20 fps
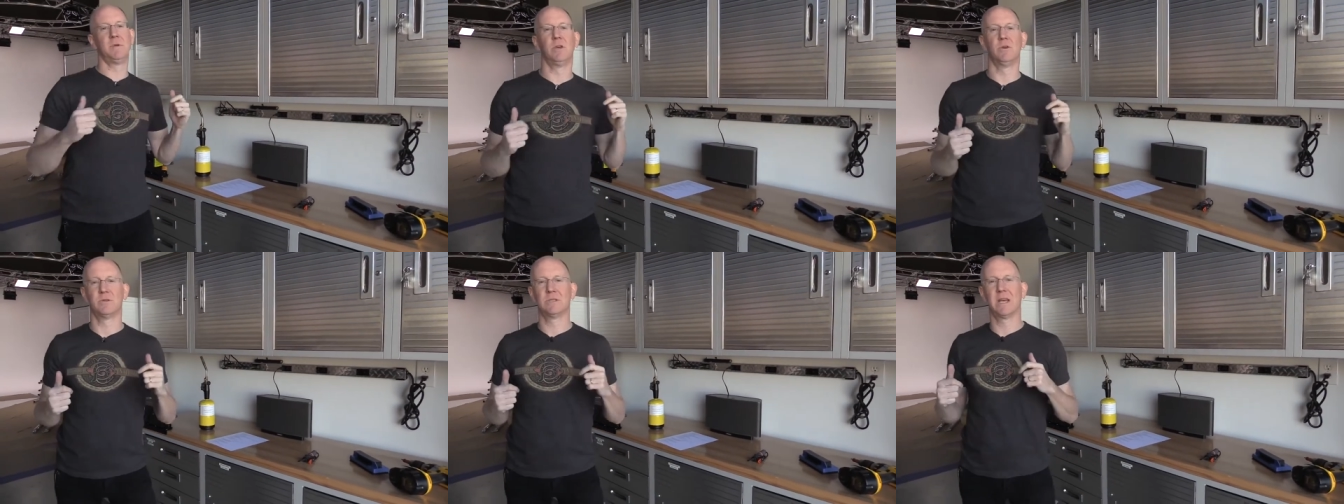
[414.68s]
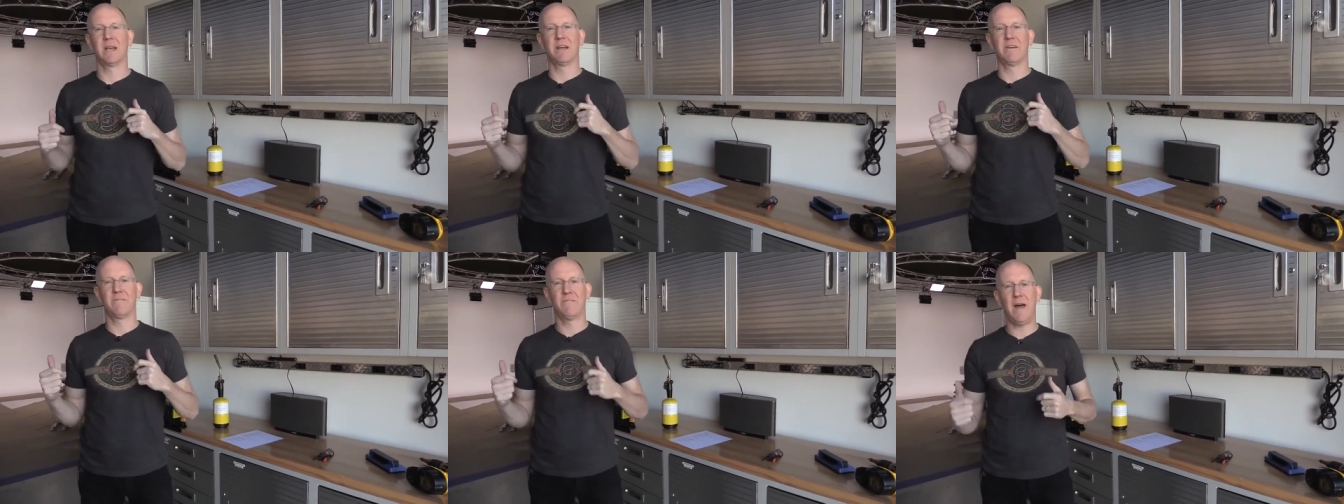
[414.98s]

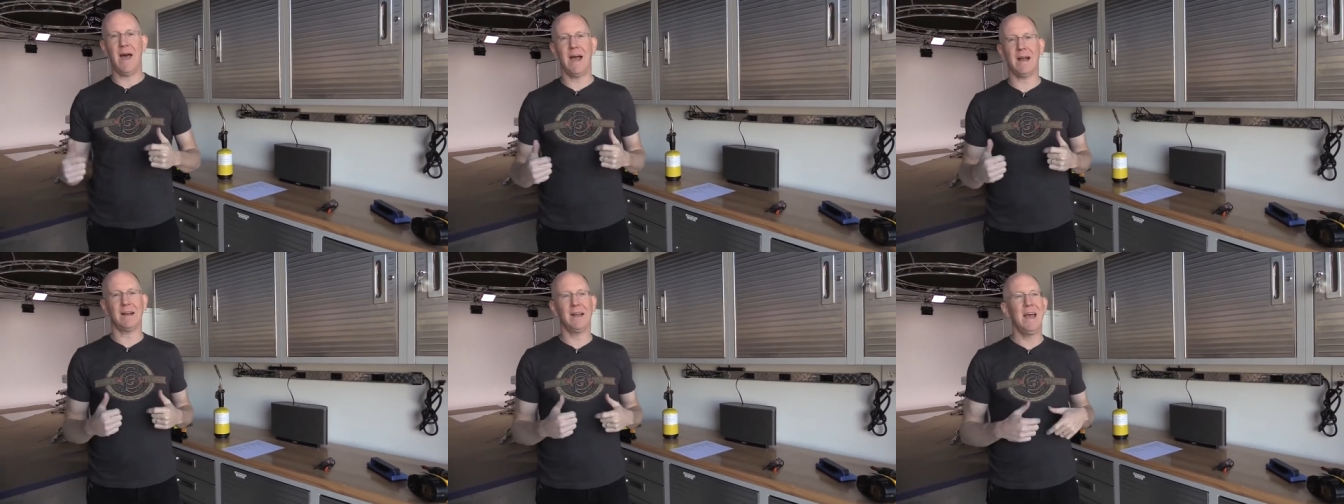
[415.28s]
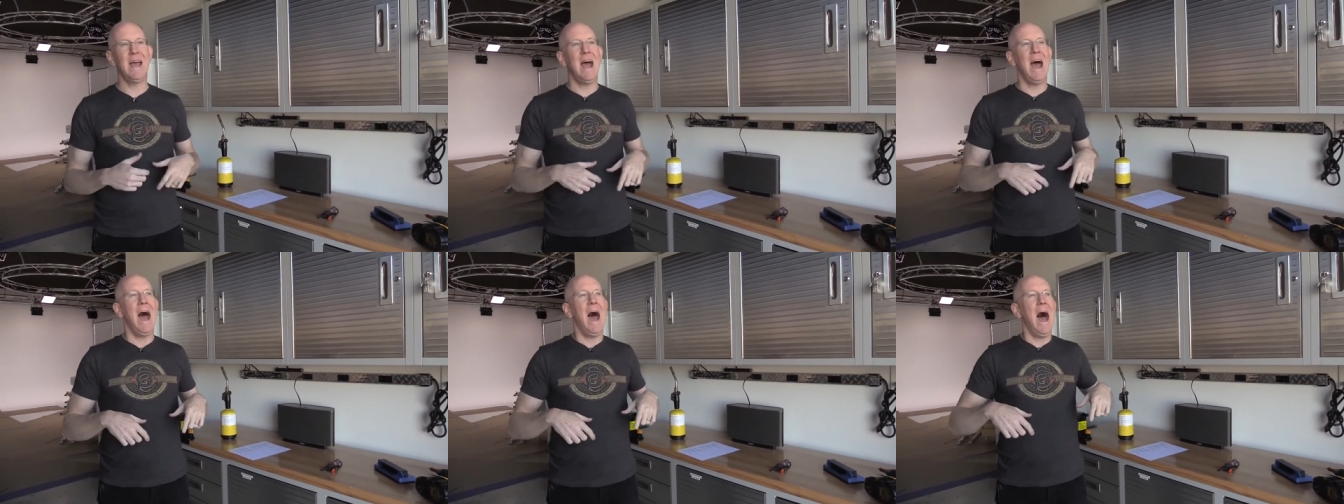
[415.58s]
music. In fact,
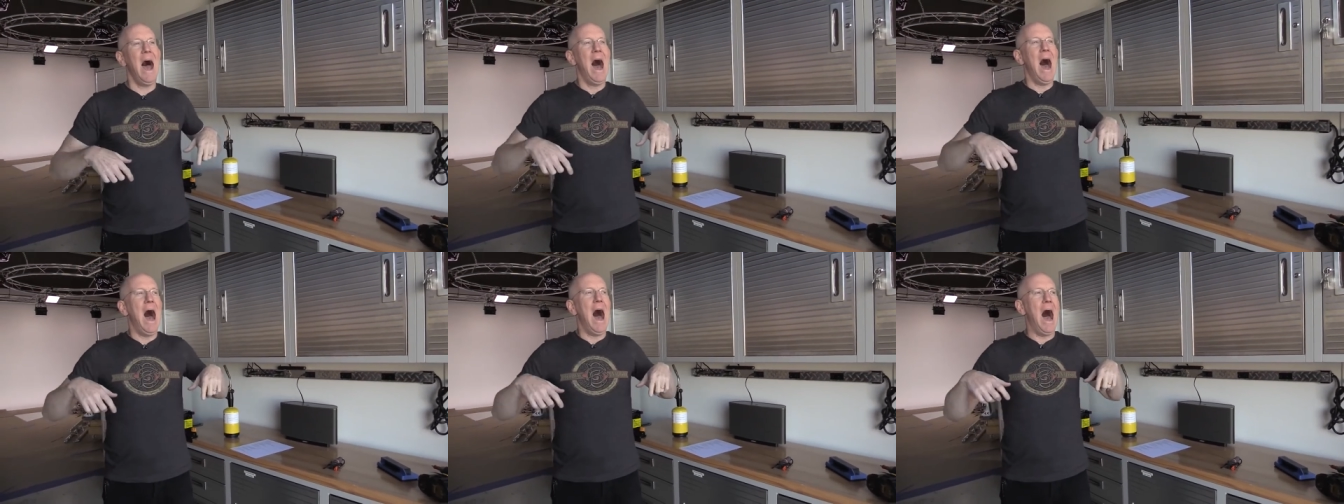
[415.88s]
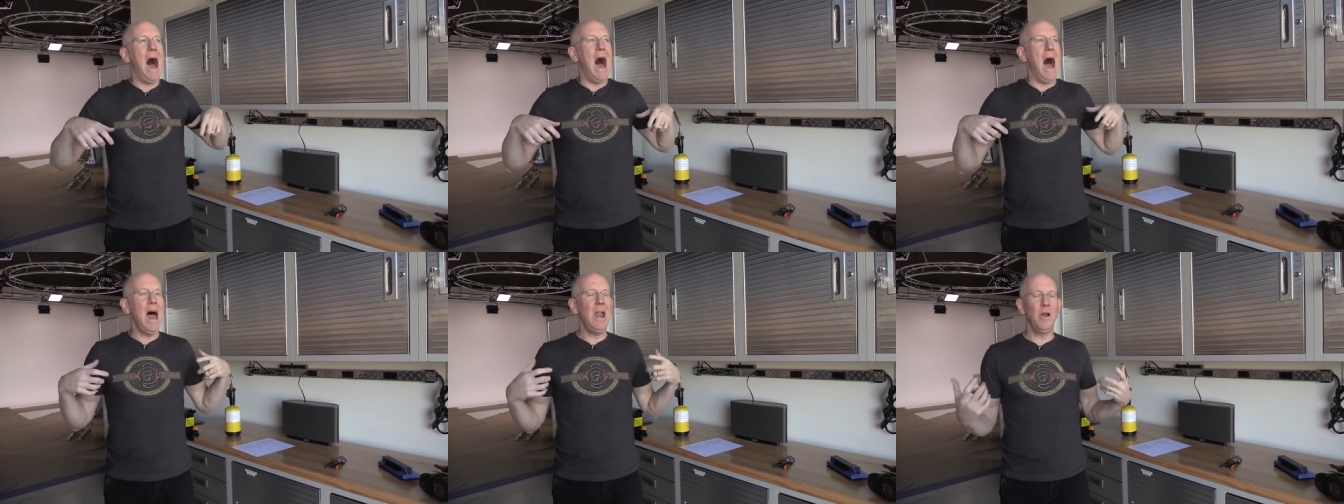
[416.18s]

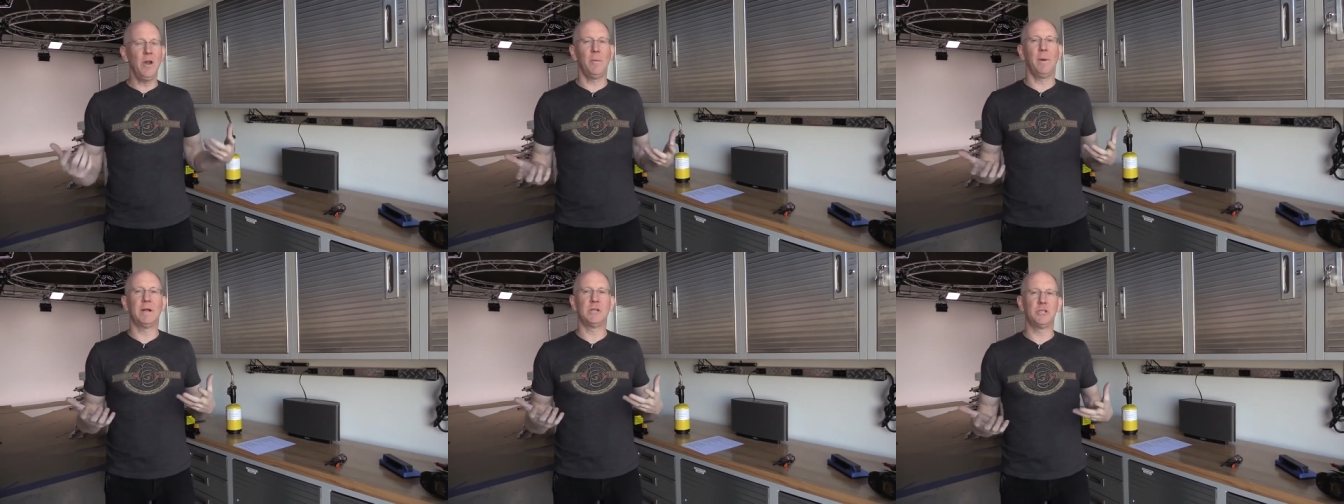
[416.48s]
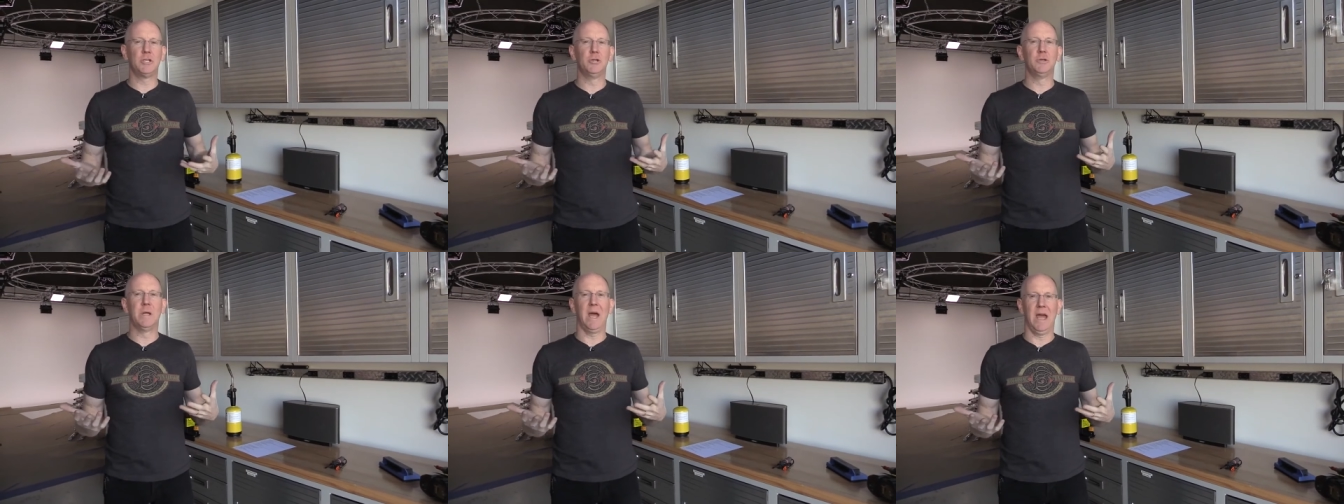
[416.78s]
I don't know
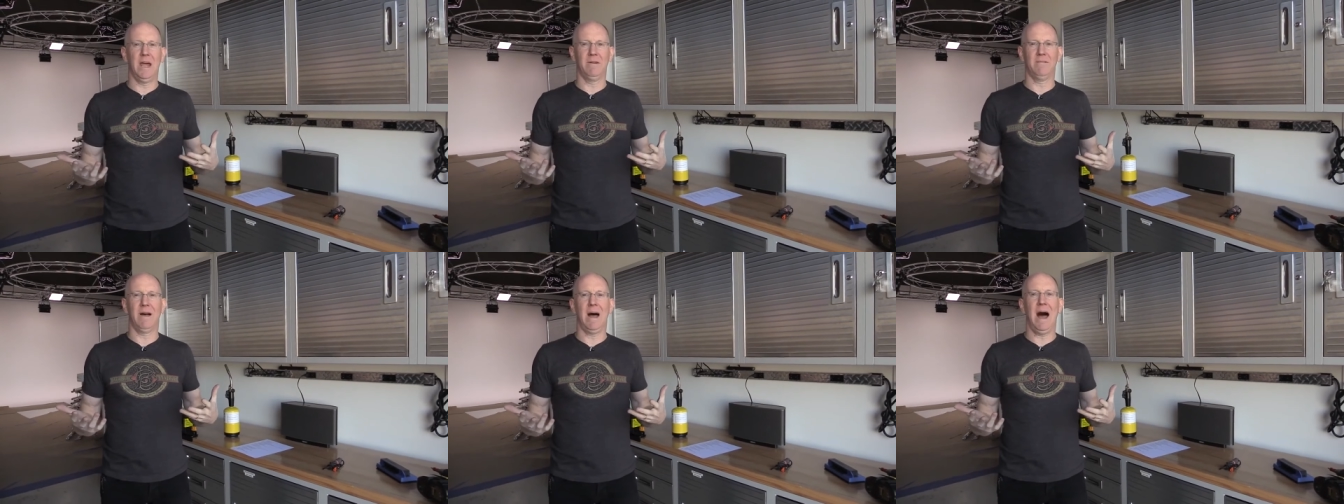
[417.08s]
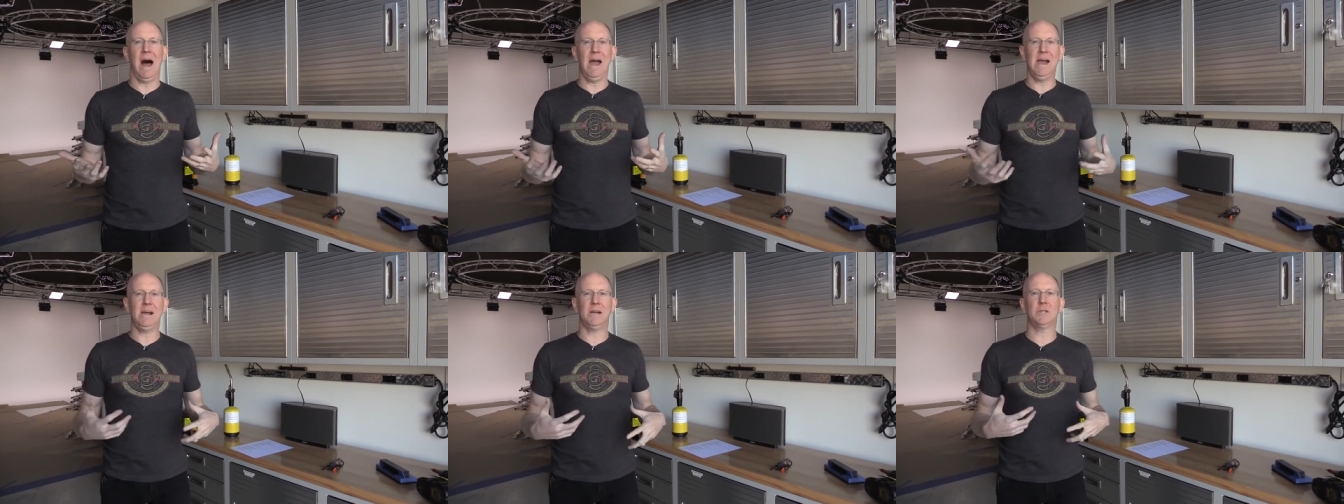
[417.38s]
about you, Dave,
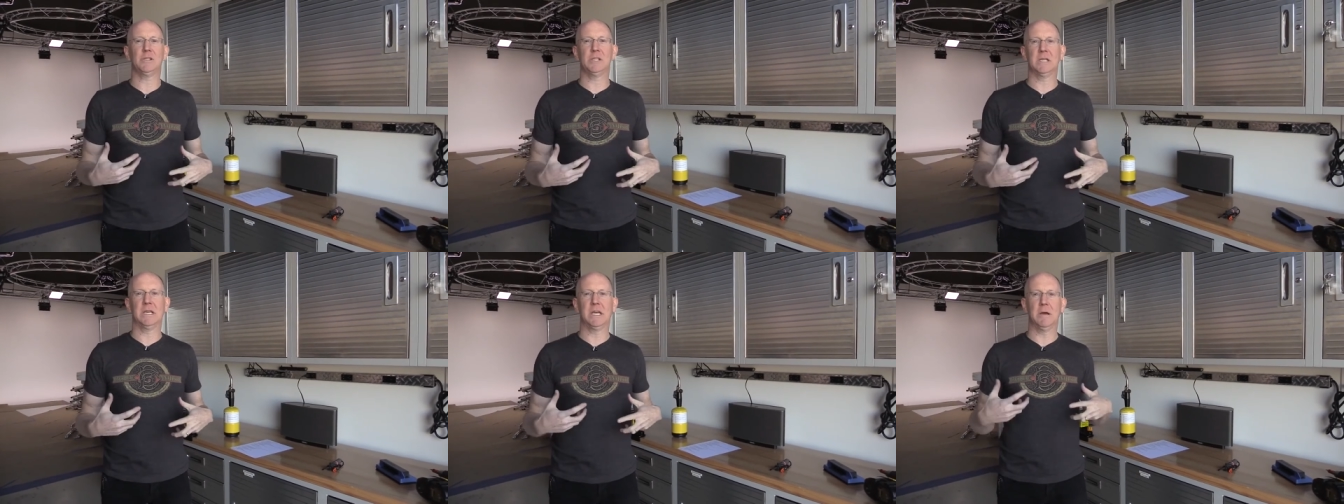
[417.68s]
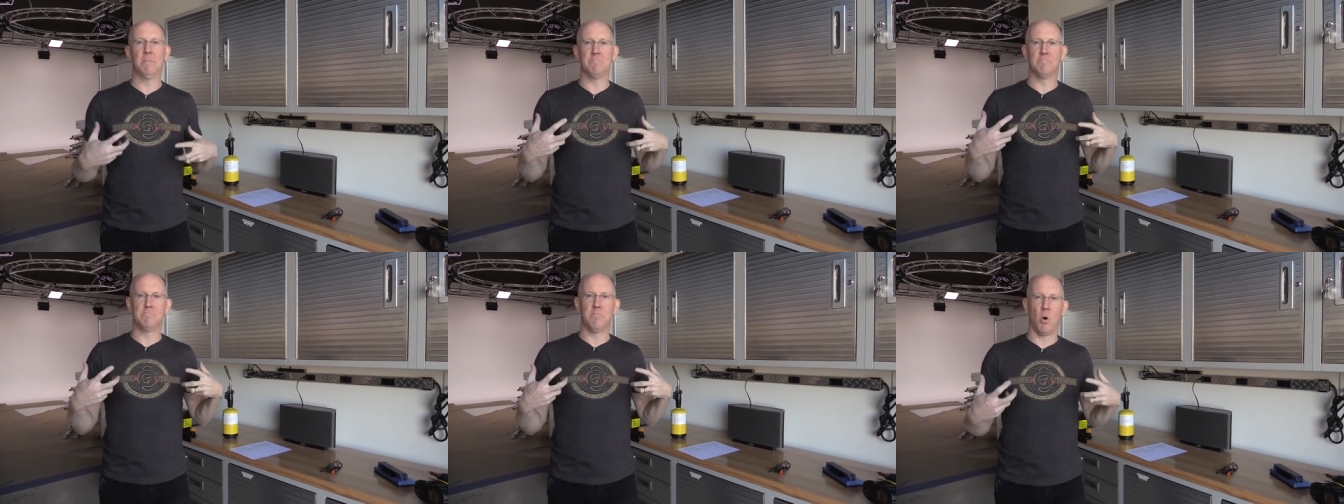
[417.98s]
I actually
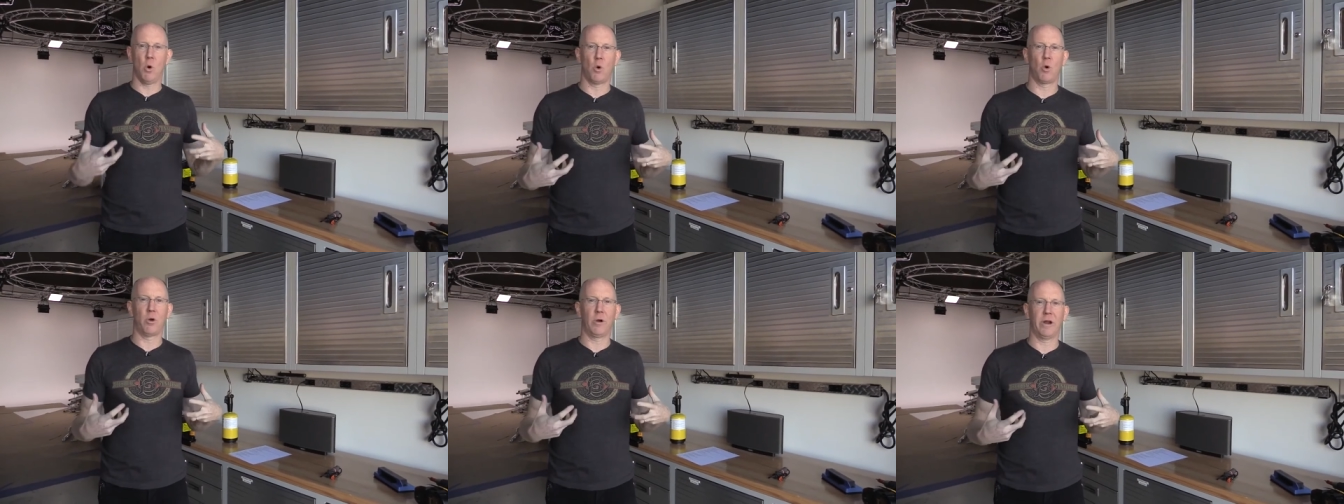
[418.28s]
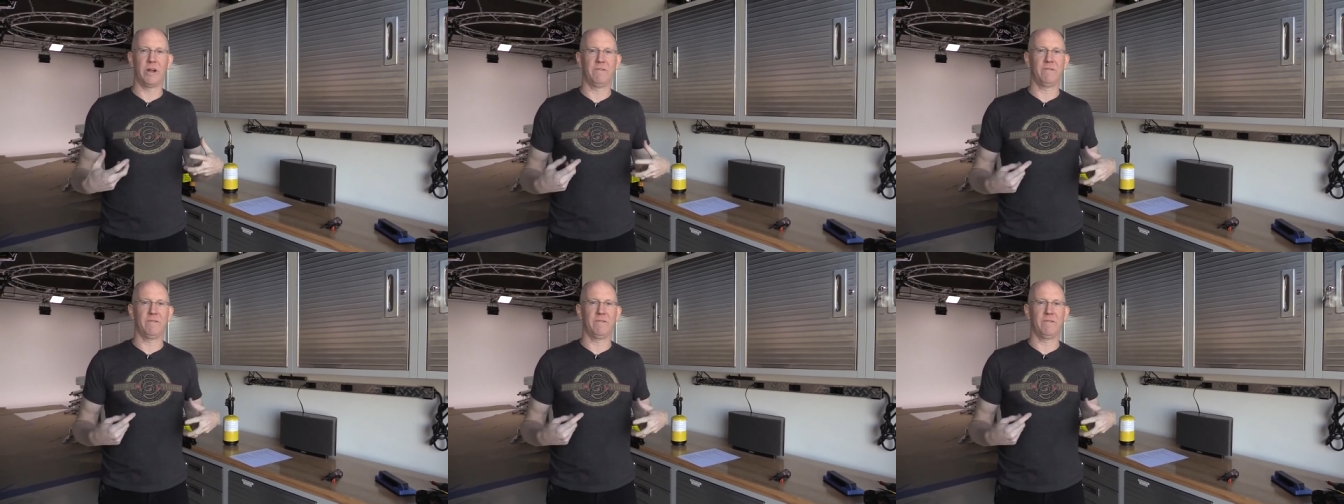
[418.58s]
get bored.